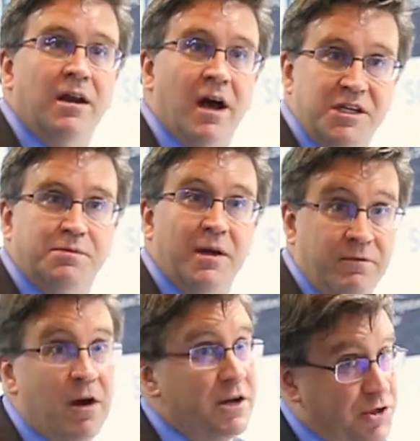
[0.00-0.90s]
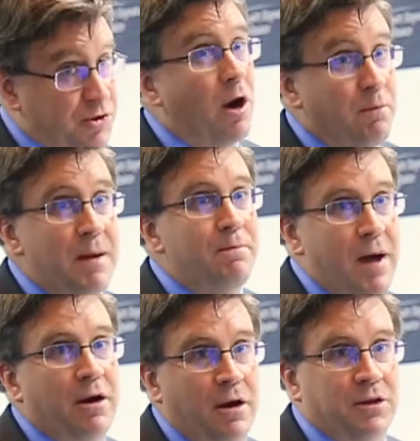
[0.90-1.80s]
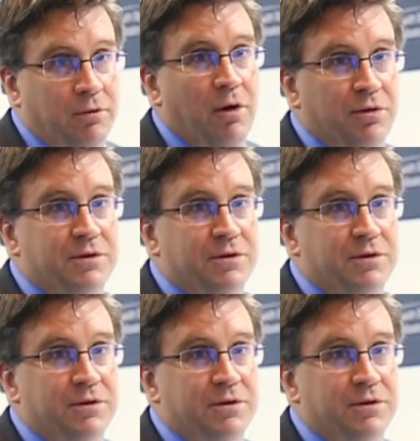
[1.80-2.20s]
nice and very strong beam pattern on the road.